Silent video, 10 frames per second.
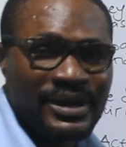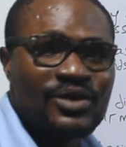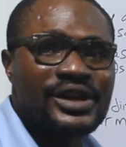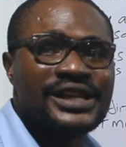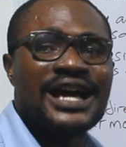be
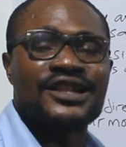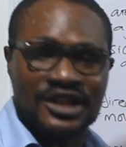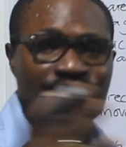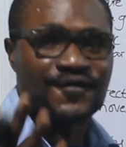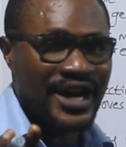looking at
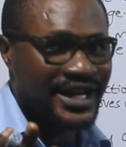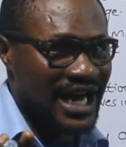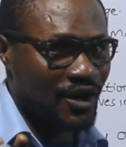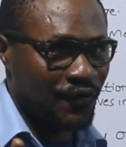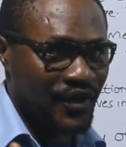different
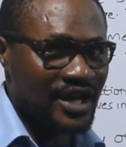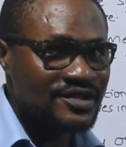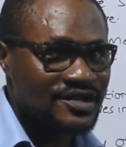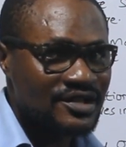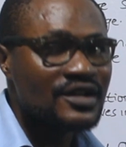kind of
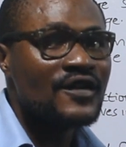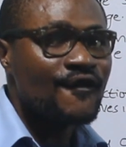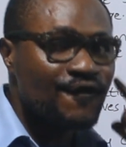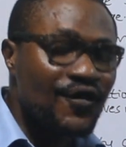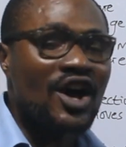things.
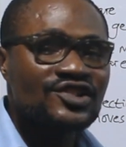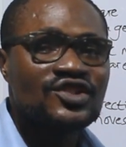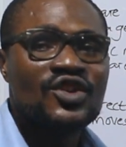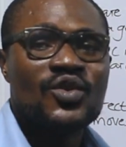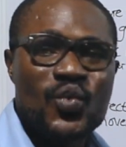
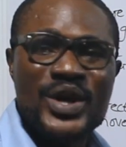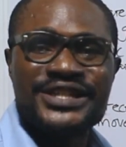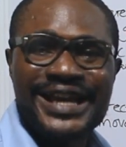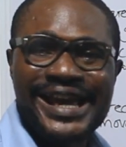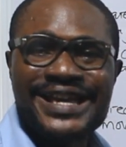First,
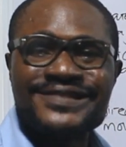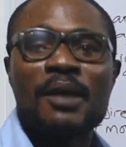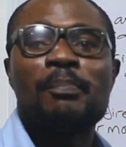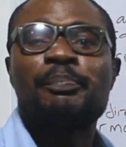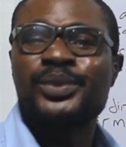which is
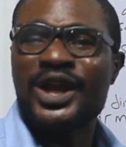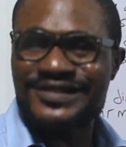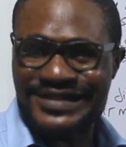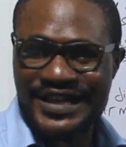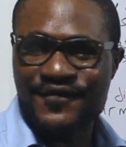the
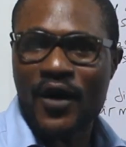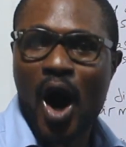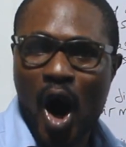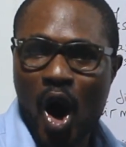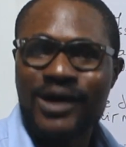plosive
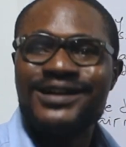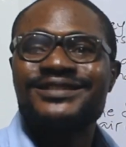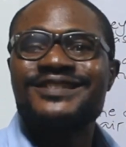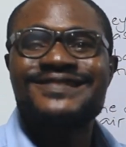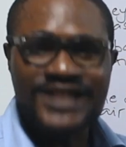or
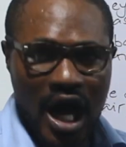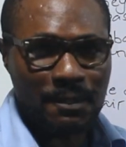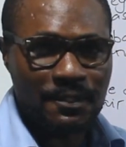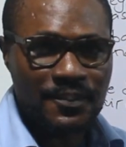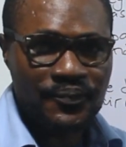the stop.